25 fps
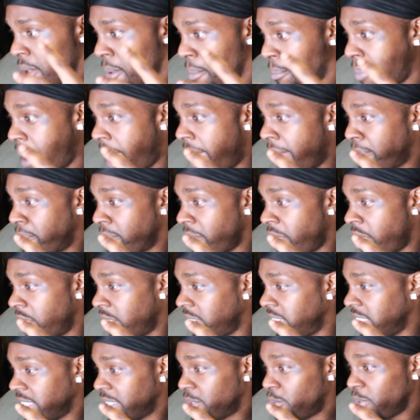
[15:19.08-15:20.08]
Bob
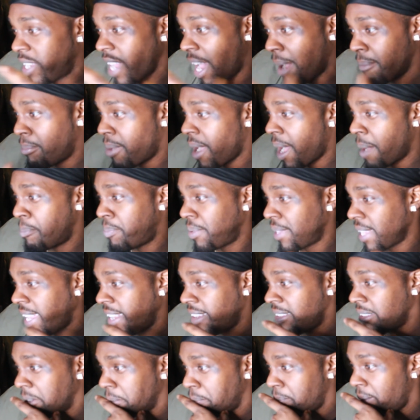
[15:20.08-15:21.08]
Marley. We got Bob
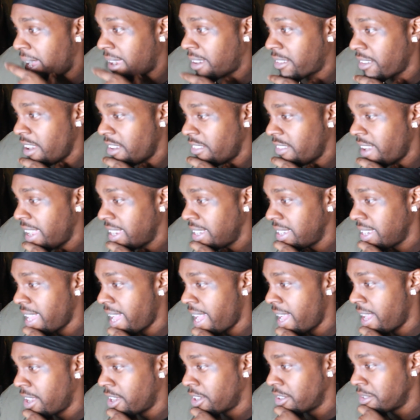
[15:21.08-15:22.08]
playing in the background right
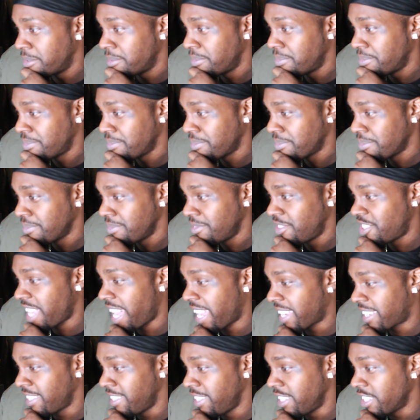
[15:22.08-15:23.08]
now.
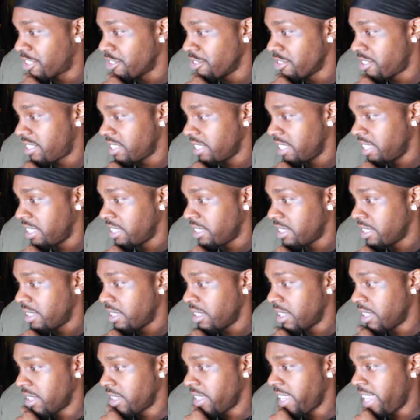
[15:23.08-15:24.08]
Jack Nicholson,
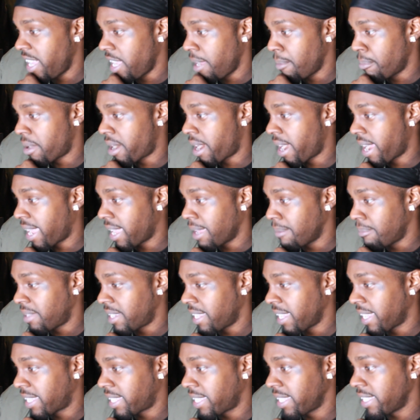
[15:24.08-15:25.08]
Abraham
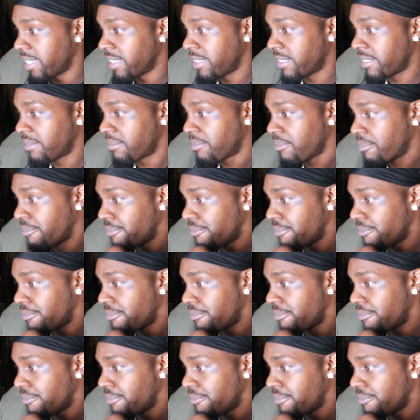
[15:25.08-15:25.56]
Lincoln.